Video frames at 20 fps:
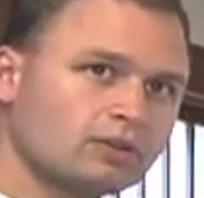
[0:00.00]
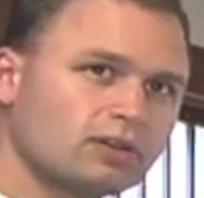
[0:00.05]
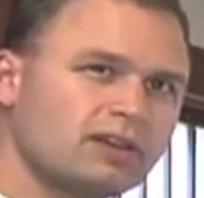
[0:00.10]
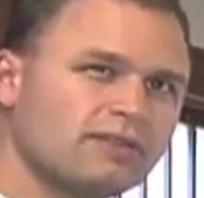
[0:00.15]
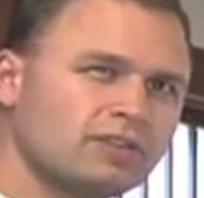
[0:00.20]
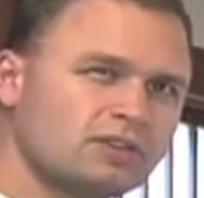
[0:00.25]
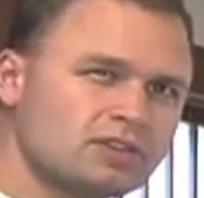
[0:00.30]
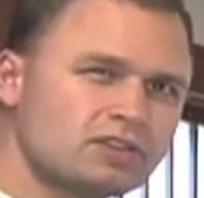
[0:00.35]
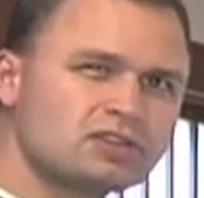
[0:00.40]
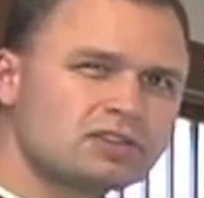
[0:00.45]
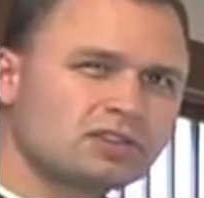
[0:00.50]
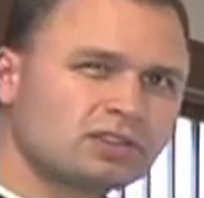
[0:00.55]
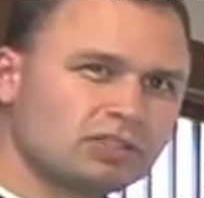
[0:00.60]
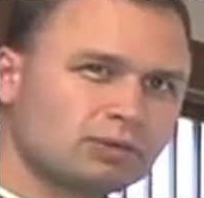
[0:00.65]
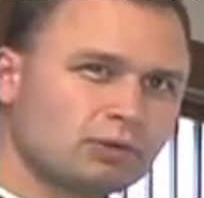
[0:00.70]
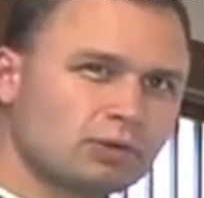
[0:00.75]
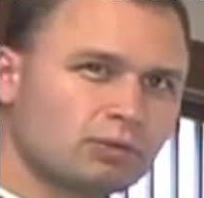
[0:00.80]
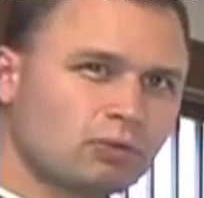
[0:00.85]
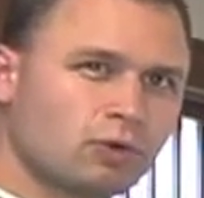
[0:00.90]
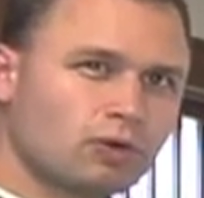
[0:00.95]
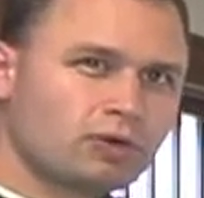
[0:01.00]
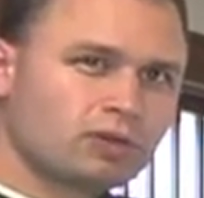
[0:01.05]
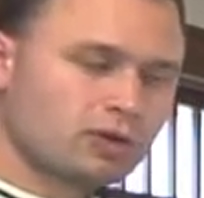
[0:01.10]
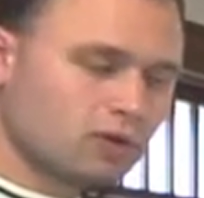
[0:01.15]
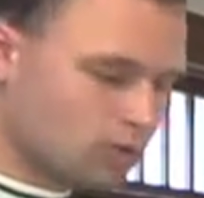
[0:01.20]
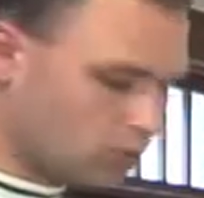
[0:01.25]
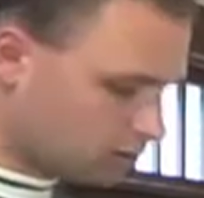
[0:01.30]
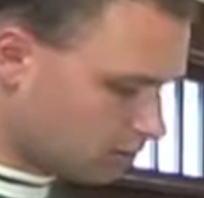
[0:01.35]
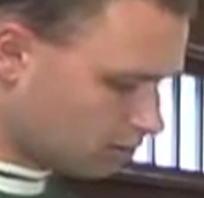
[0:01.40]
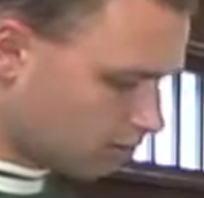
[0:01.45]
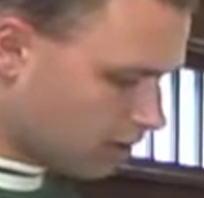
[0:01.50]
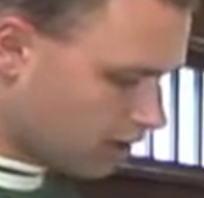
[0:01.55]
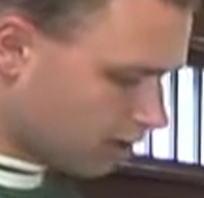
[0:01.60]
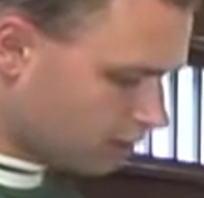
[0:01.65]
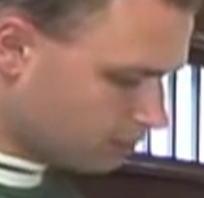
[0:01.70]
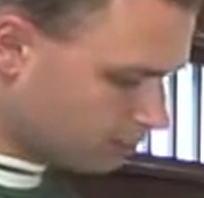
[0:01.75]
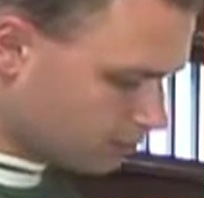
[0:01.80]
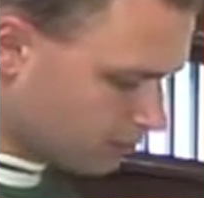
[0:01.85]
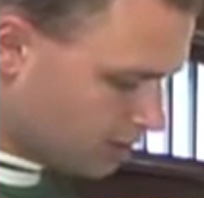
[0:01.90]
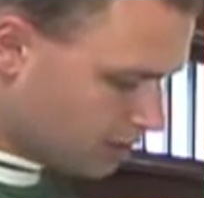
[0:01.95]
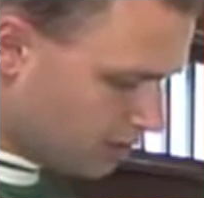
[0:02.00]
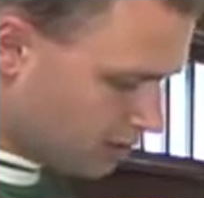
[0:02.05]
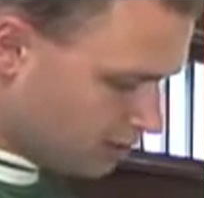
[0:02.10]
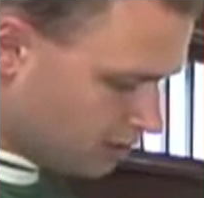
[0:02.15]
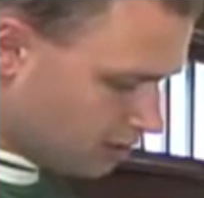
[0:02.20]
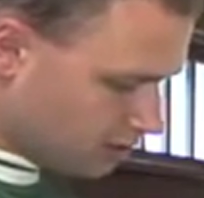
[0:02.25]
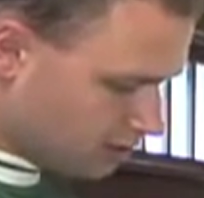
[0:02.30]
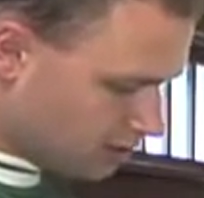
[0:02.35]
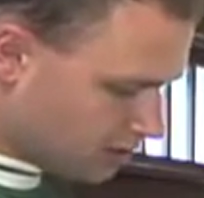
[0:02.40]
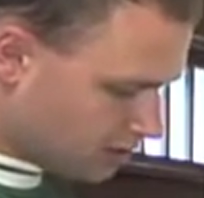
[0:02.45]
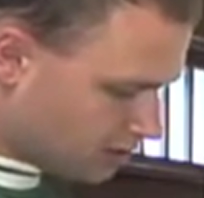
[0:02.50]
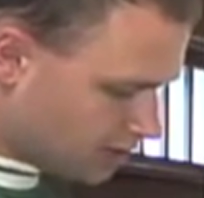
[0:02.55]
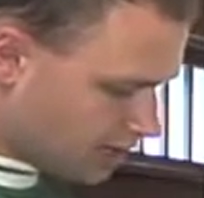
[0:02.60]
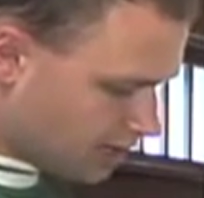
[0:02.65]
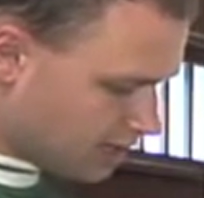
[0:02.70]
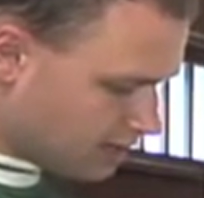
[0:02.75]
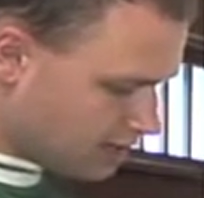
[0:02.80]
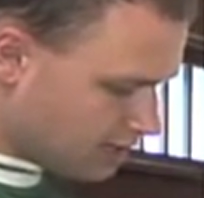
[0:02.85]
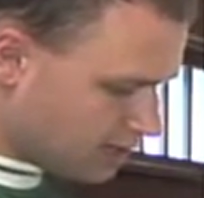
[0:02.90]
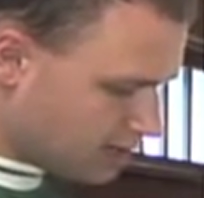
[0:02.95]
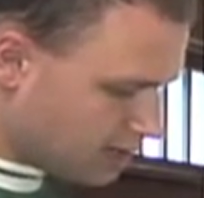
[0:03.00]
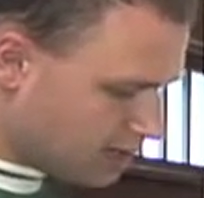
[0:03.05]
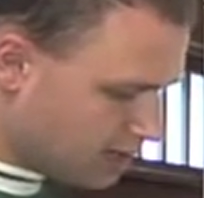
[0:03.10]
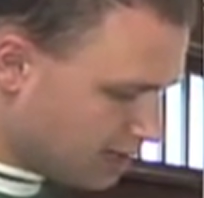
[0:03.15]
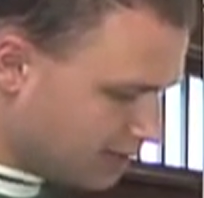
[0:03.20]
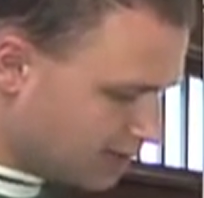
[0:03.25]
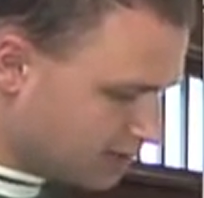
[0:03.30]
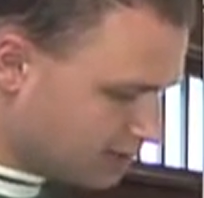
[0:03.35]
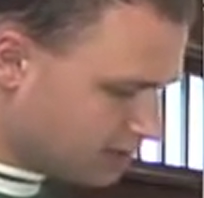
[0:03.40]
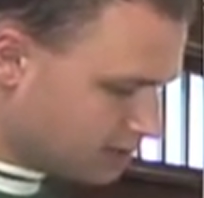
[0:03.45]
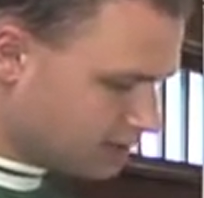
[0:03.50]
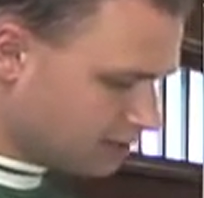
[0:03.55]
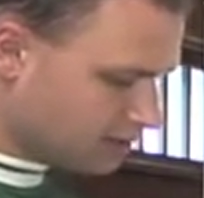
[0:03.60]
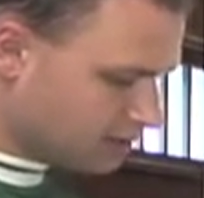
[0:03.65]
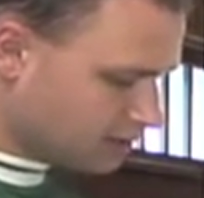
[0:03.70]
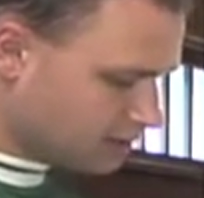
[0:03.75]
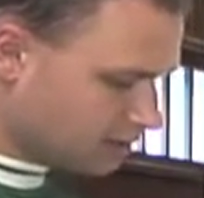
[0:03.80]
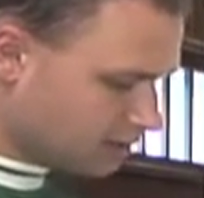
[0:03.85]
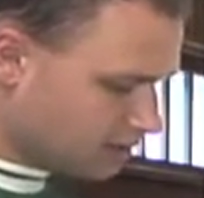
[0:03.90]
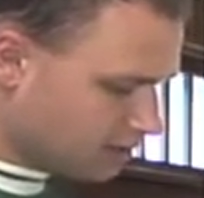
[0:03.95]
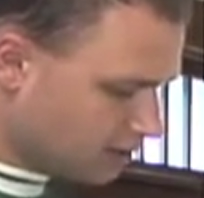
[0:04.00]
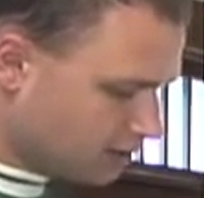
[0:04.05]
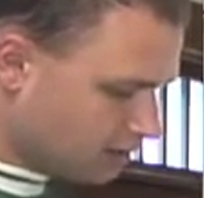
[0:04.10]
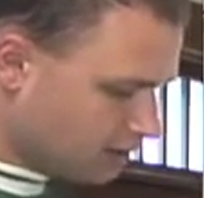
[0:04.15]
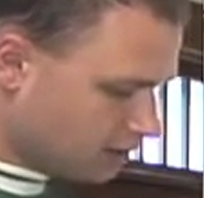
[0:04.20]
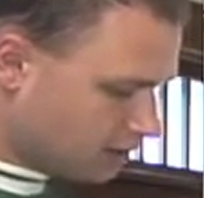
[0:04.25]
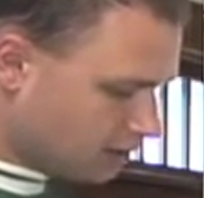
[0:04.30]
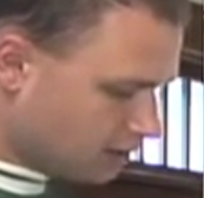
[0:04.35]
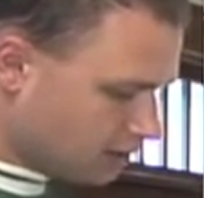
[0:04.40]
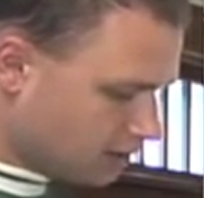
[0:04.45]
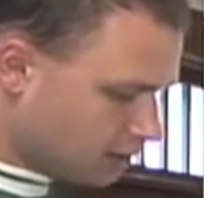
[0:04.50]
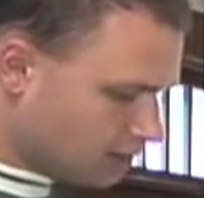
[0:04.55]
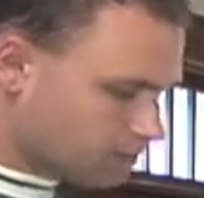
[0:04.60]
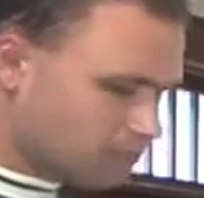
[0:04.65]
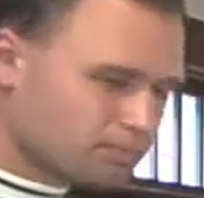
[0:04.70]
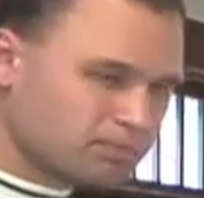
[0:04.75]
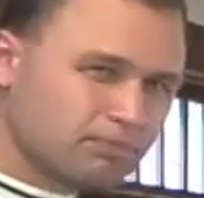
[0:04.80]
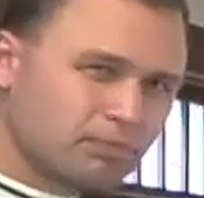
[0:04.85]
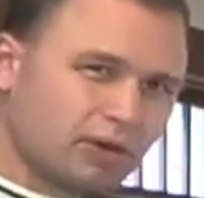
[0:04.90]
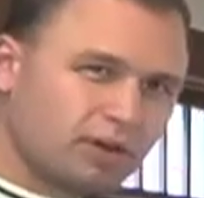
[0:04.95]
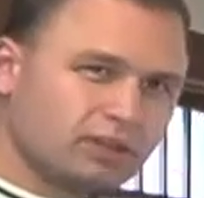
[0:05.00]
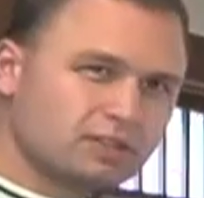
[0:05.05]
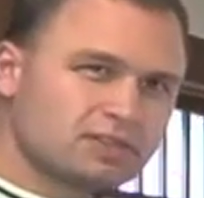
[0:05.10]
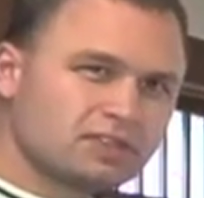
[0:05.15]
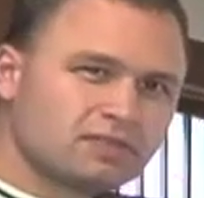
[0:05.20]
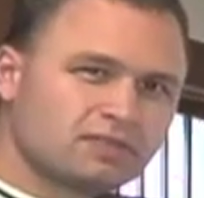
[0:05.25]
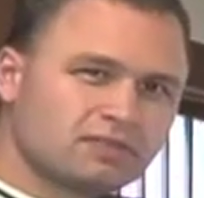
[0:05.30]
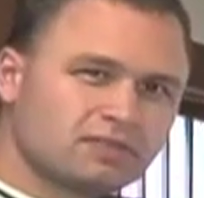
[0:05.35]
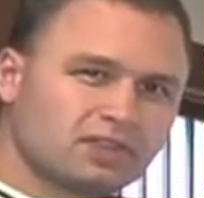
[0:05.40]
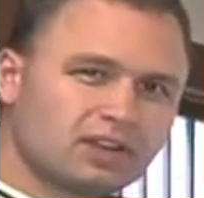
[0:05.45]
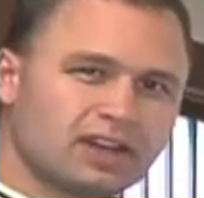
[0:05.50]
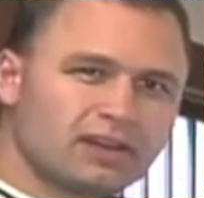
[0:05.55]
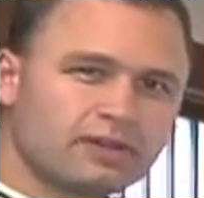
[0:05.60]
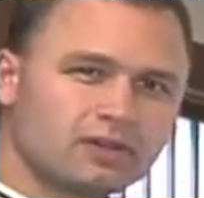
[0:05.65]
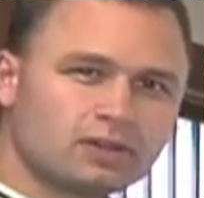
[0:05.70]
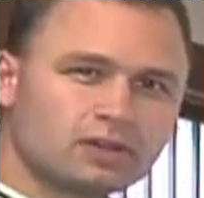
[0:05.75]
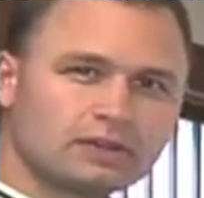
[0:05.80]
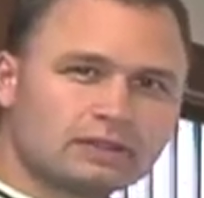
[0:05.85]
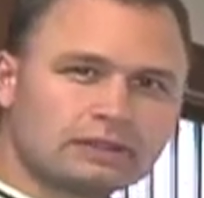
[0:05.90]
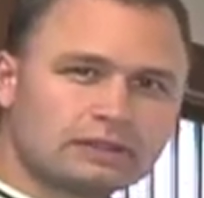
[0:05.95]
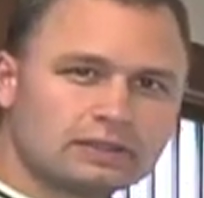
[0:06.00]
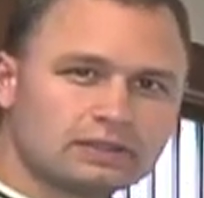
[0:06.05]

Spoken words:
or even just a little bit more than golden brown, so they get that nice burnt flavor,